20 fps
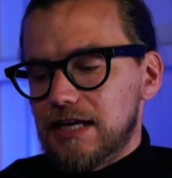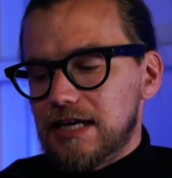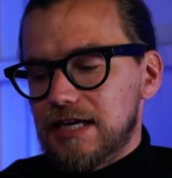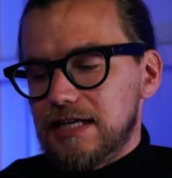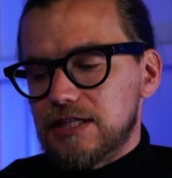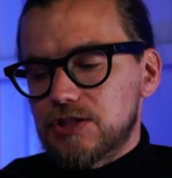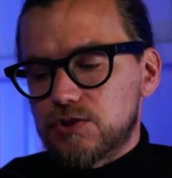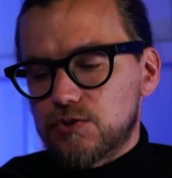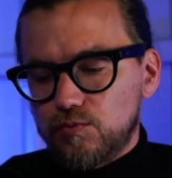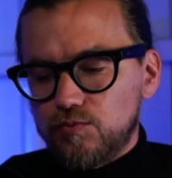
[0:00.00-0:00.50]

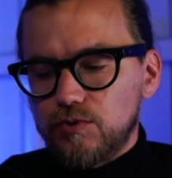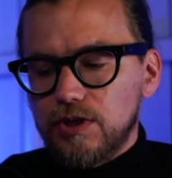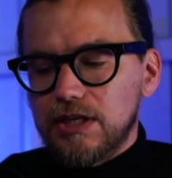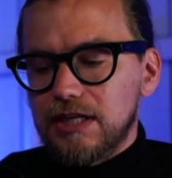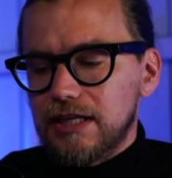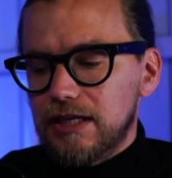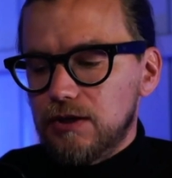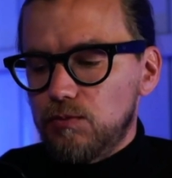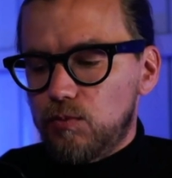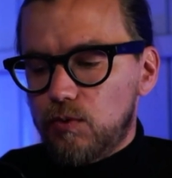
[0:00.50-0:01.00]
is
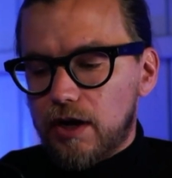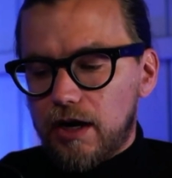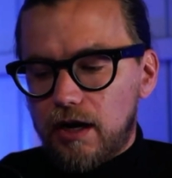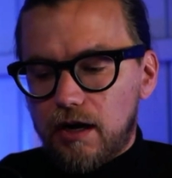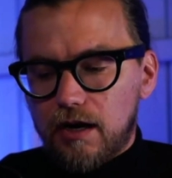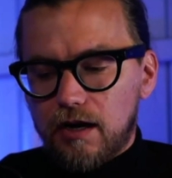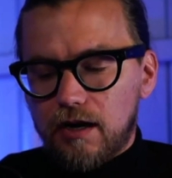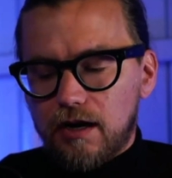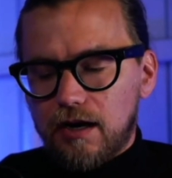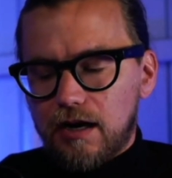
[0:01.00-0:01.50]
really
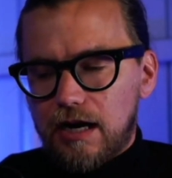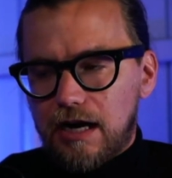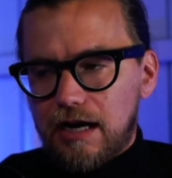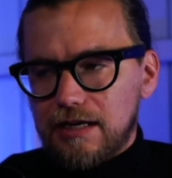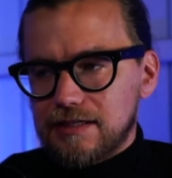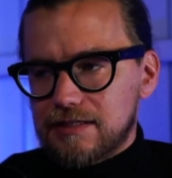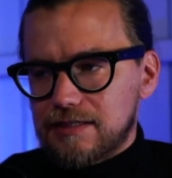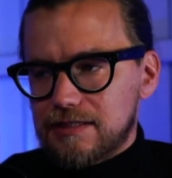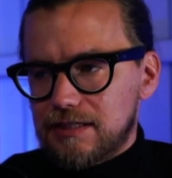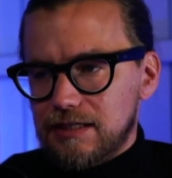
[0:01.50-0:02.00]
where
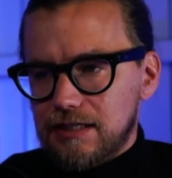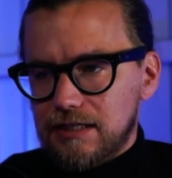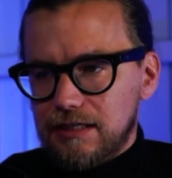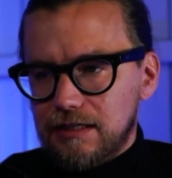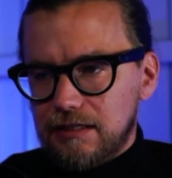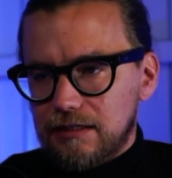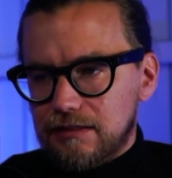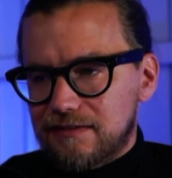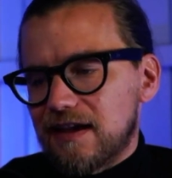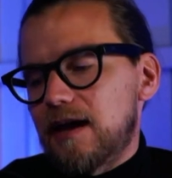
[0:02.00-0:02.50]
I
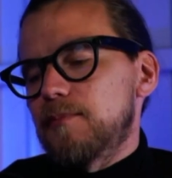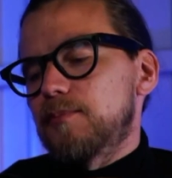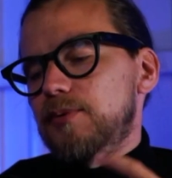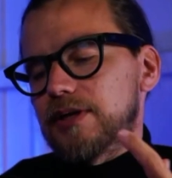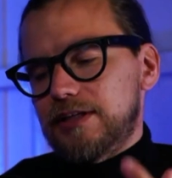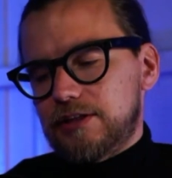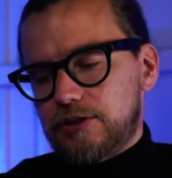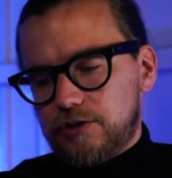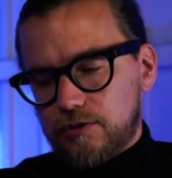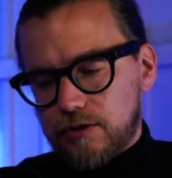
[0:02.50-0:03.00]
see
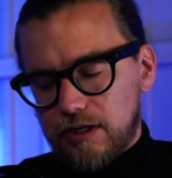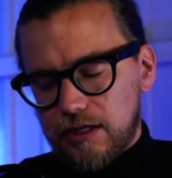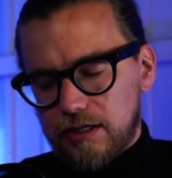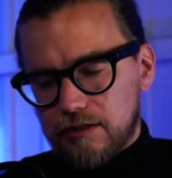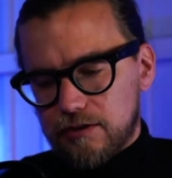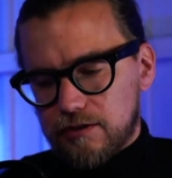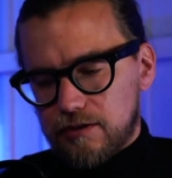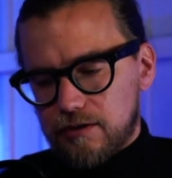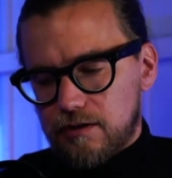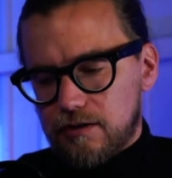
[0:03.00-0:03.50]
template
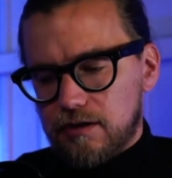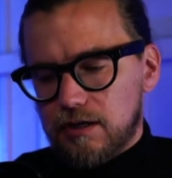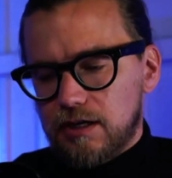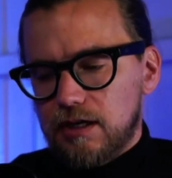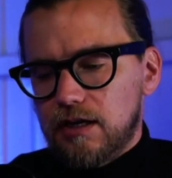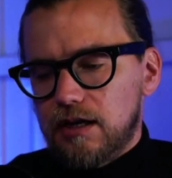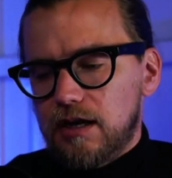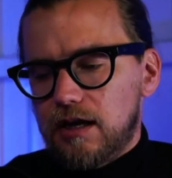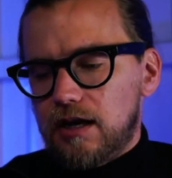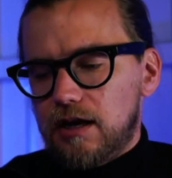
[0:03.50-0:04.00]
creator
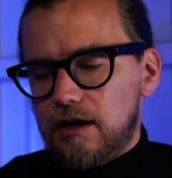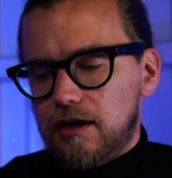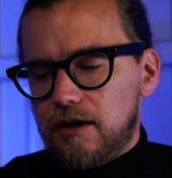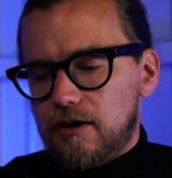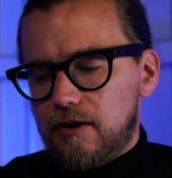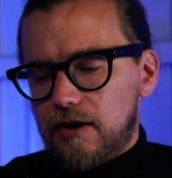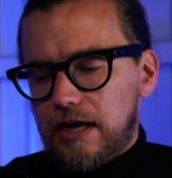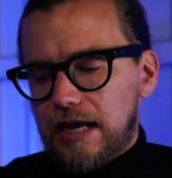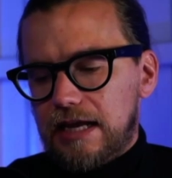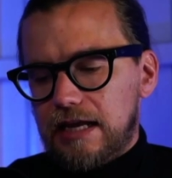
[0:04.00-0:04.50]

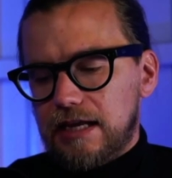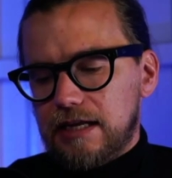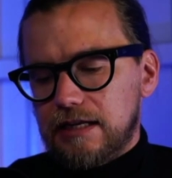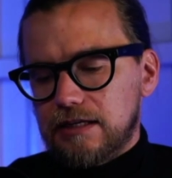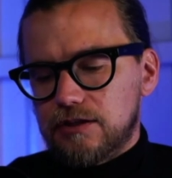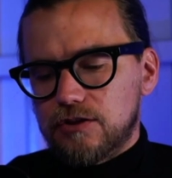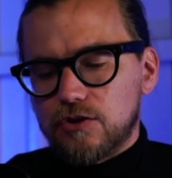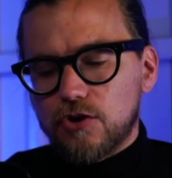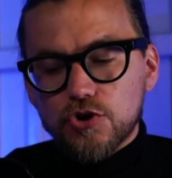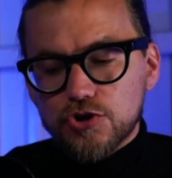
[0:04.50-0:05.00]

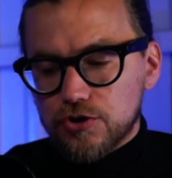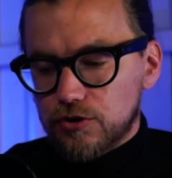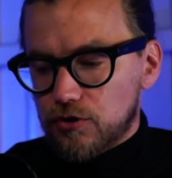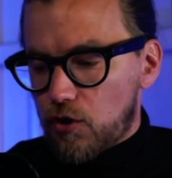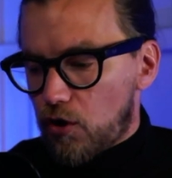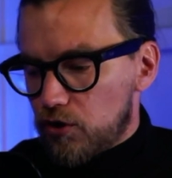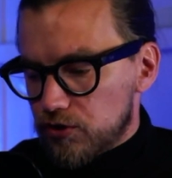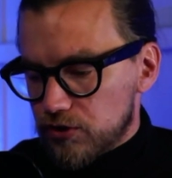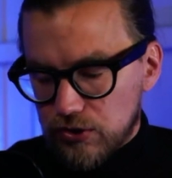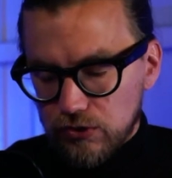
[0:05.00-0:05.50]
and Notion
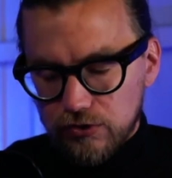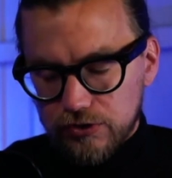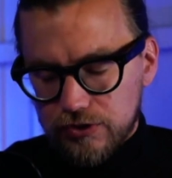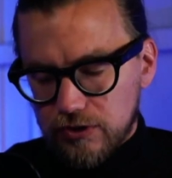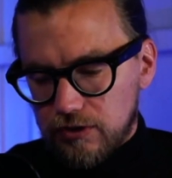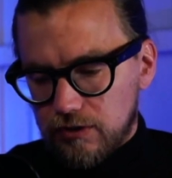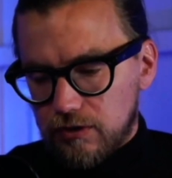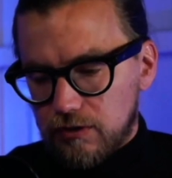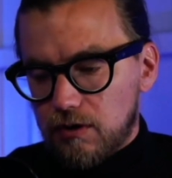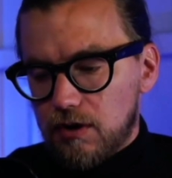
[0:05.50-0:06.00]

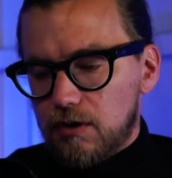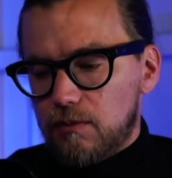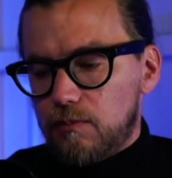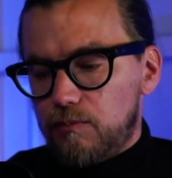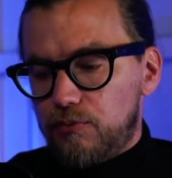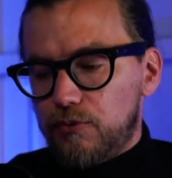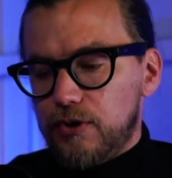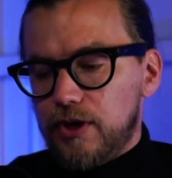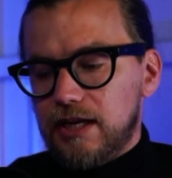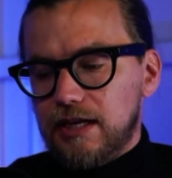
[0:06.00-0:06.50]
consultant
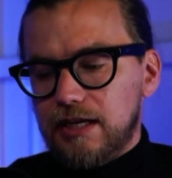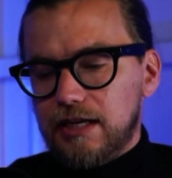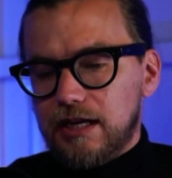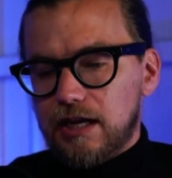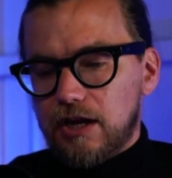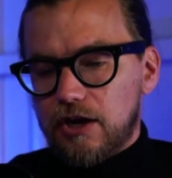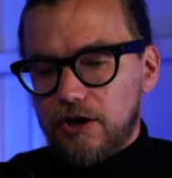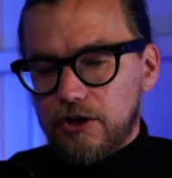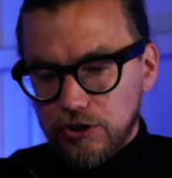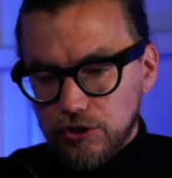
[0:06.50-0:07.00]
bring
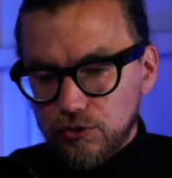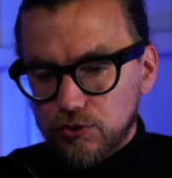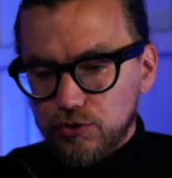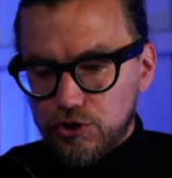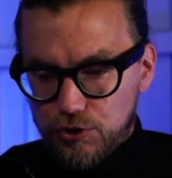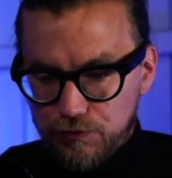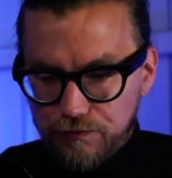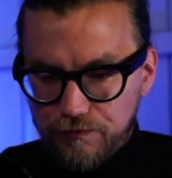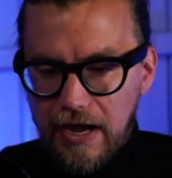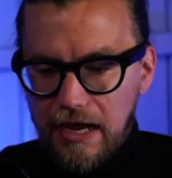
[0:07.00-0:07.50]
a
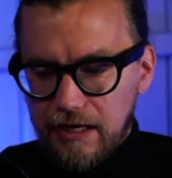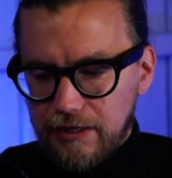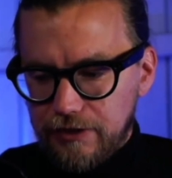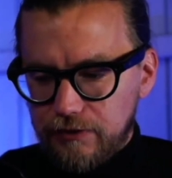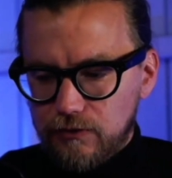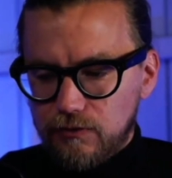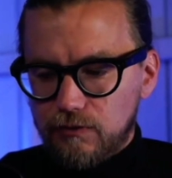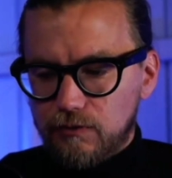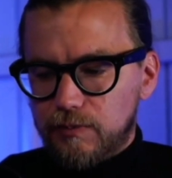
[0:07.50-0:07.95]
huge value,